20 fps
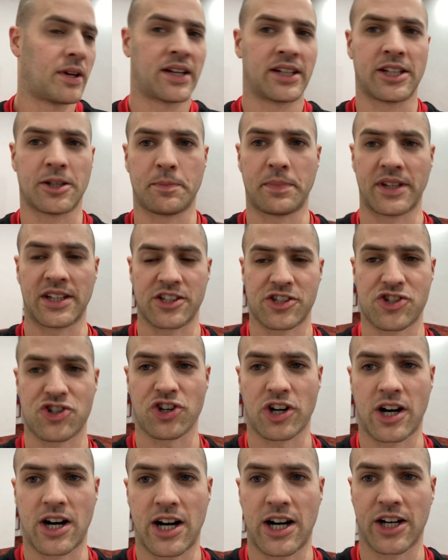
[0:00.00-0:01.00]
He'd be the
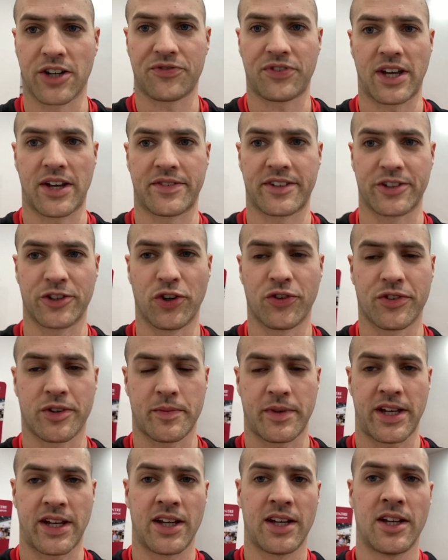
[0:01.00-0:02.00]
strong favorite over
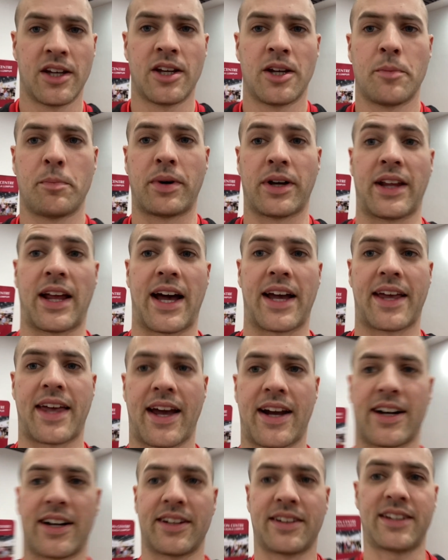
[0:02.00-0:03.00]
me. But I
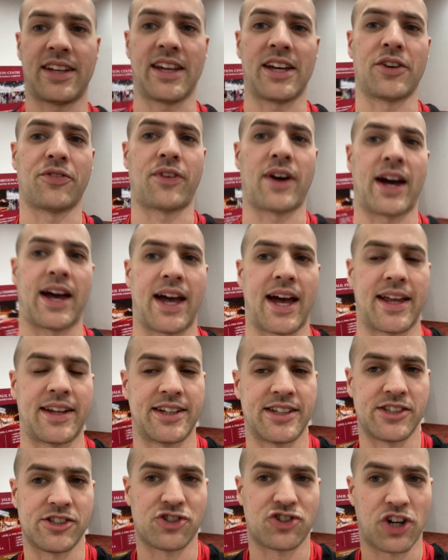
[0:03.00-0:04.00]
guarantee if I had
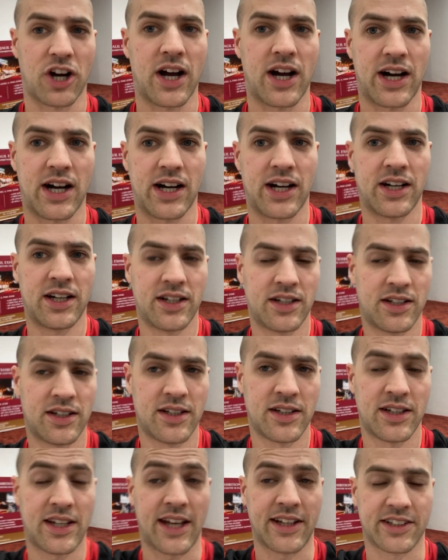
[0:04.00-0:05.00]
his draw,
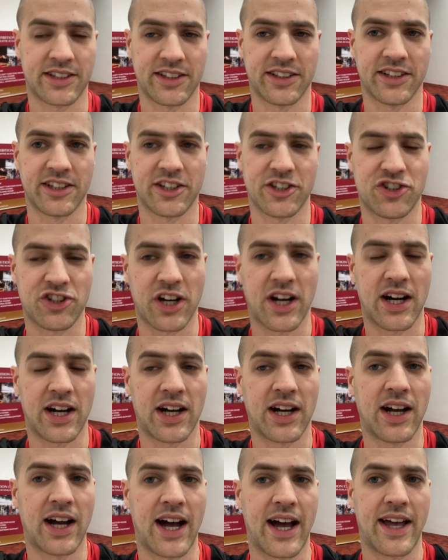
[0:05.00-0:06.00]
he had a really good
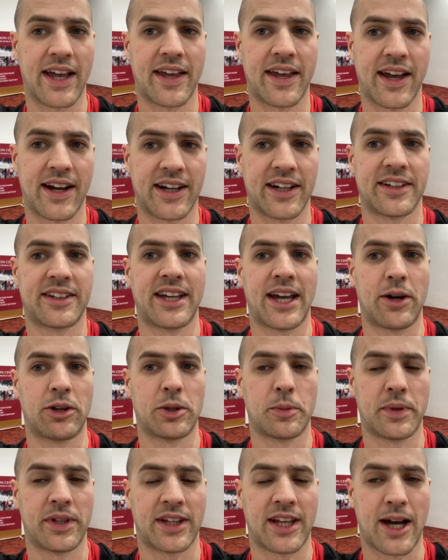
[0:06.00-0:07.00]
draw, I guarantee I would
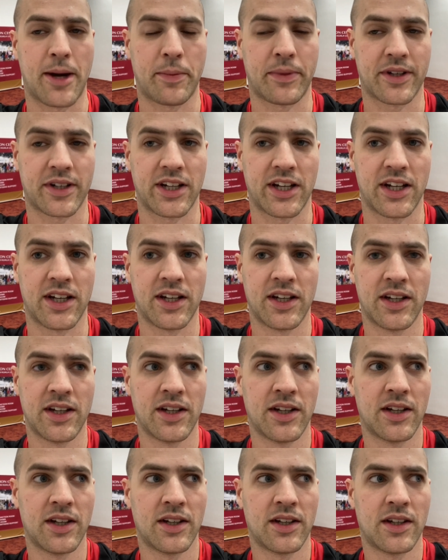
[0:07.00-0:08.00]
have been top three.
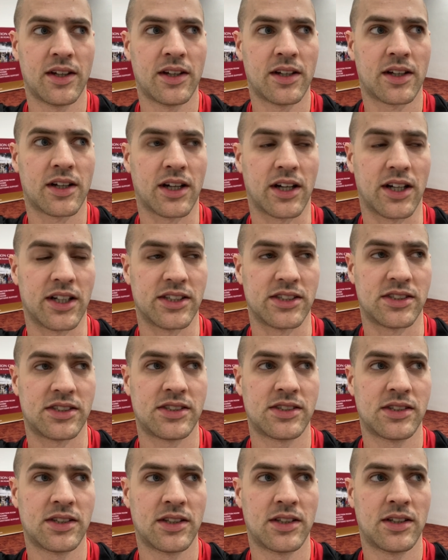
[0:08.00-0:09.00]
Because
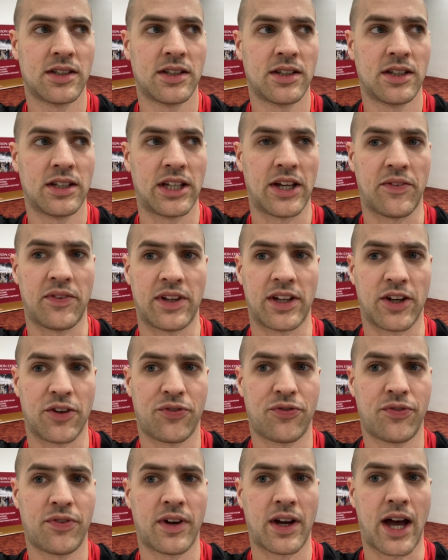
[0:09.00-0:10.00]
even if
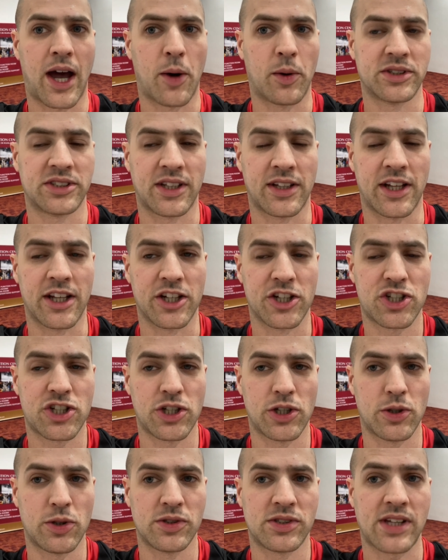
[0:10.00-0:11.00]
I was in his
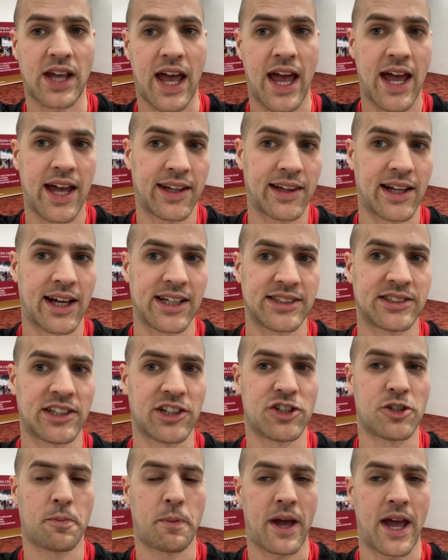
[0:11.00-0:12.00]
shoes and lost to
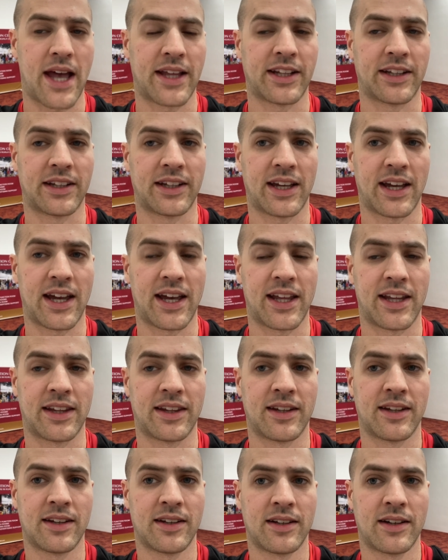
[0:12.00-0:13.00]
Japan in the
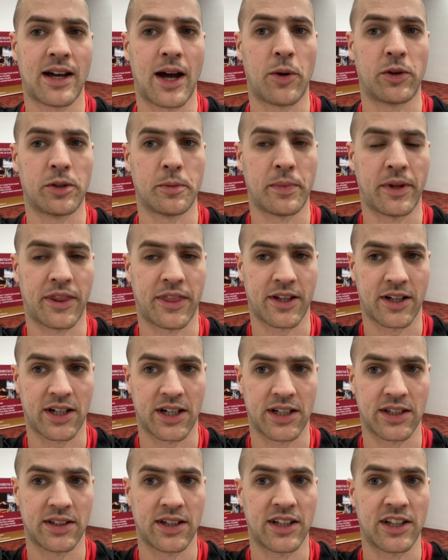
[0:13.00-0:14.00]
end, I would have been
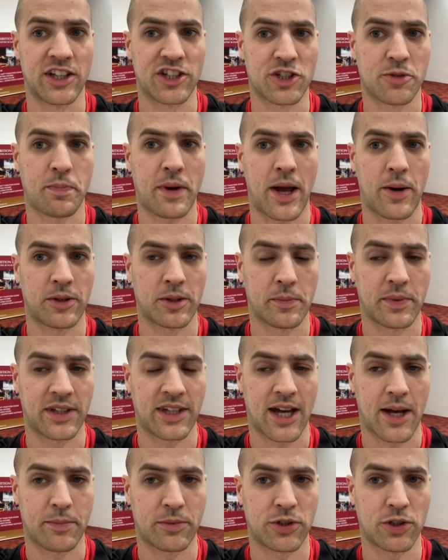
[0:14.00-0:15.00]
third, and then Japan would have been
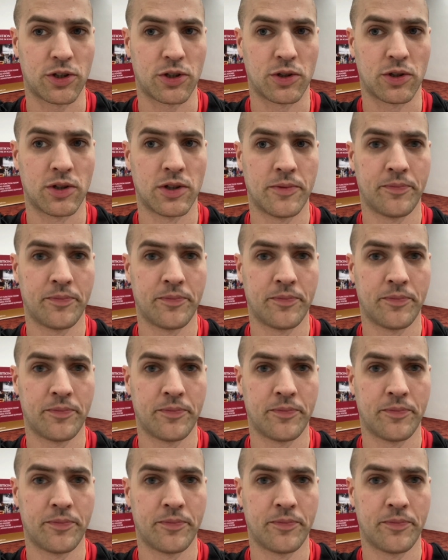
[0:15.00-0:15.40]
top two.